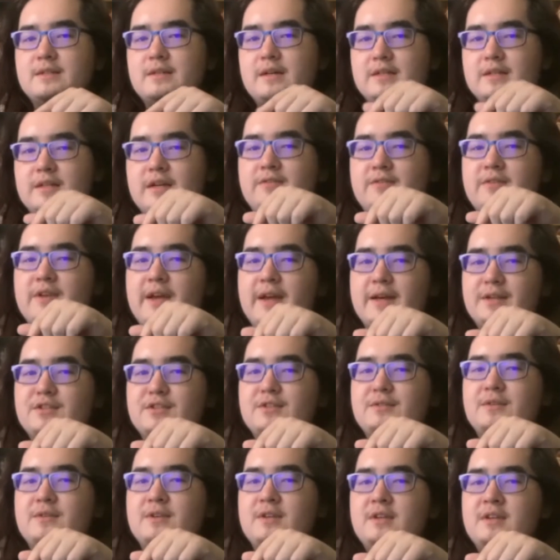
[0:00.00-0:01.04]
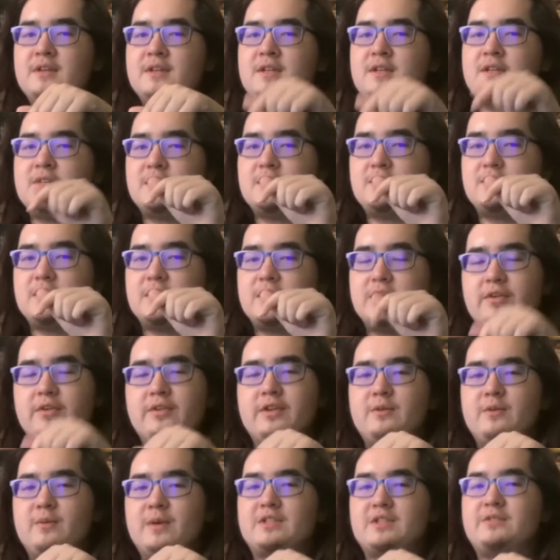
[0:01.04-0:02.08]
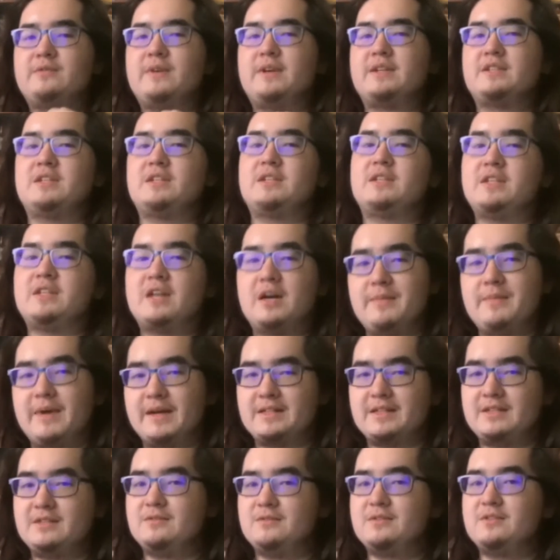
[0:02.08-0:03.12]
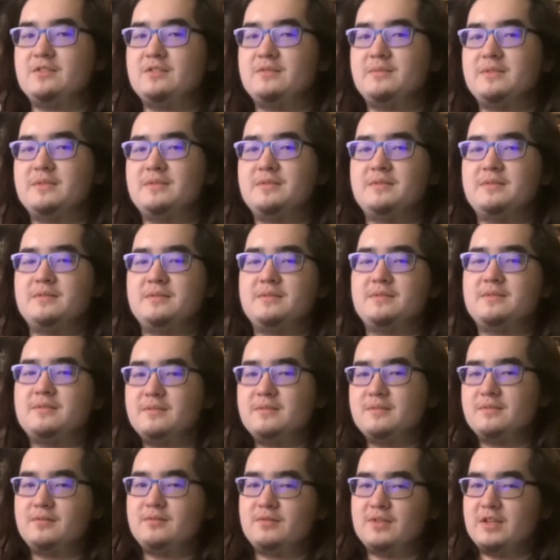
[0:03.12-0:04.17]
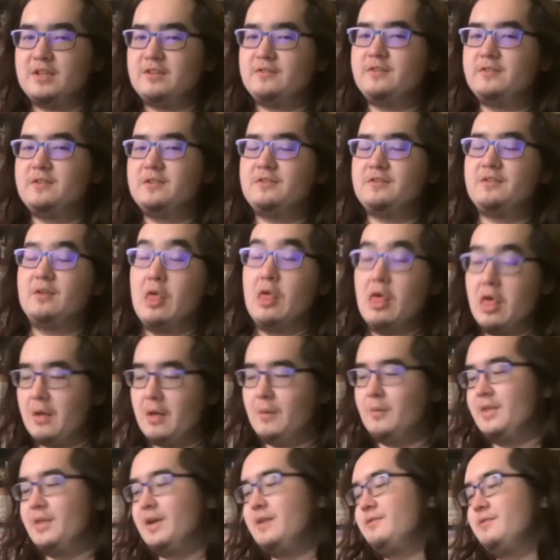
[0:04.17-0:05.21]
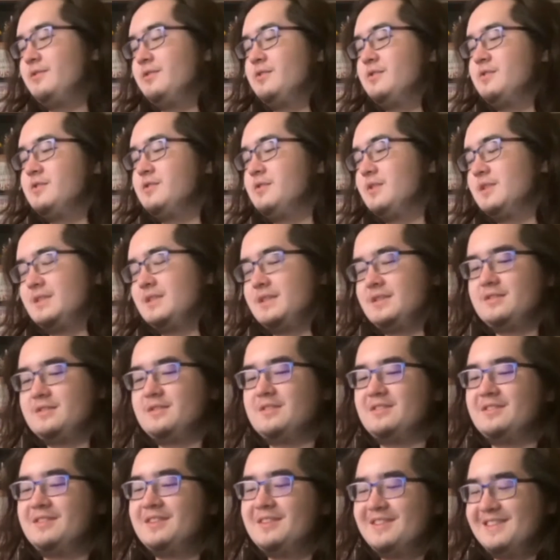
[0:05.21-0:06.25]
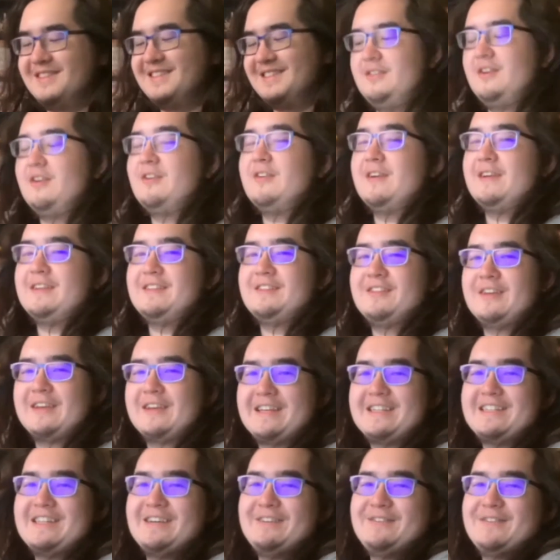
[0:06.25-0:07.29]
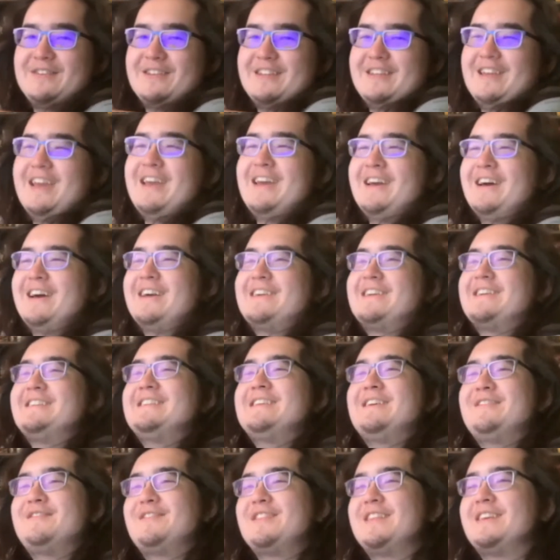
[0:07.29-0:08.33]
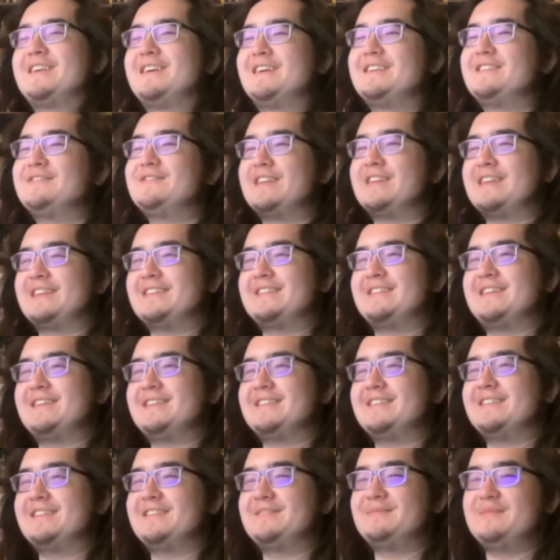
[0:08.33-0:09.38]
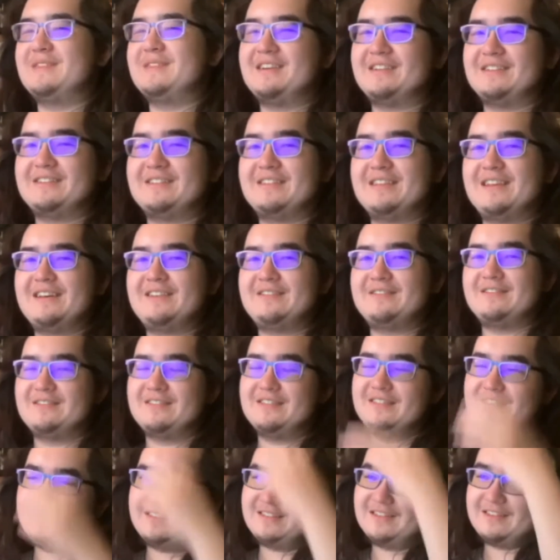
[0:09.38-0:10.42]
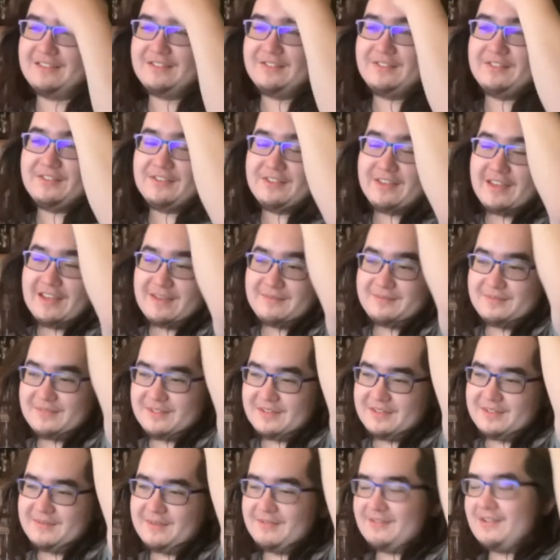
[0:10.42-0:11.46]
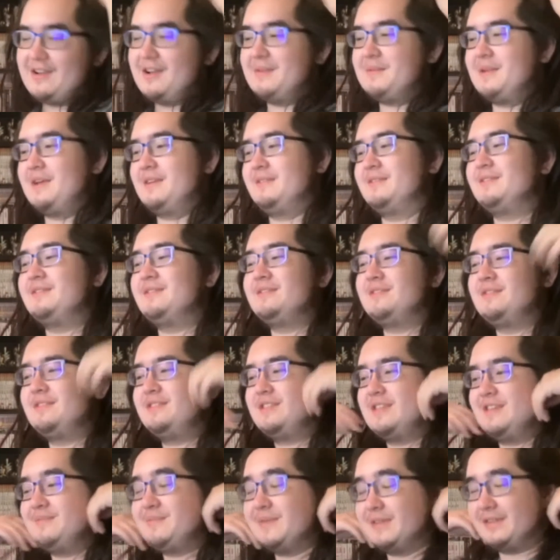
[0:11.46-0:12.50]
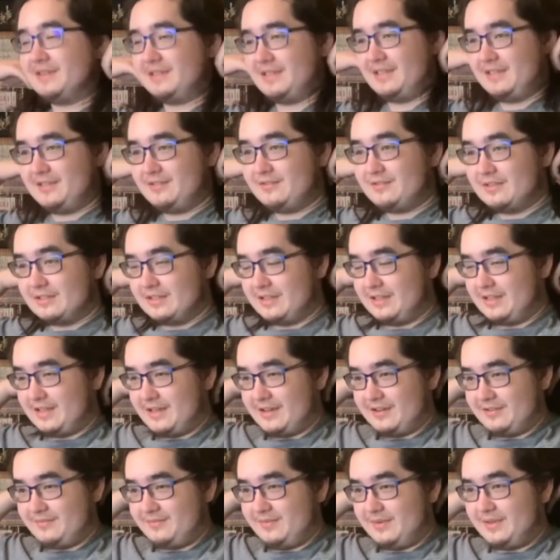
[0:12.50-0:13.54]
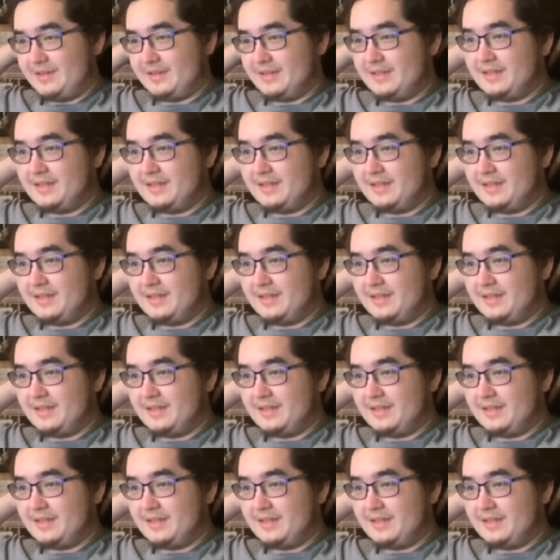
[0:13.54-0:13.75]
uncut reaction. You can go there, watch the reaction, come back to YouTube. Without further ado, let's get started. Alright, so I could definitely kind of like sense that I'm not as loud as usually am. To be fair, I'm not typically hugely loud, but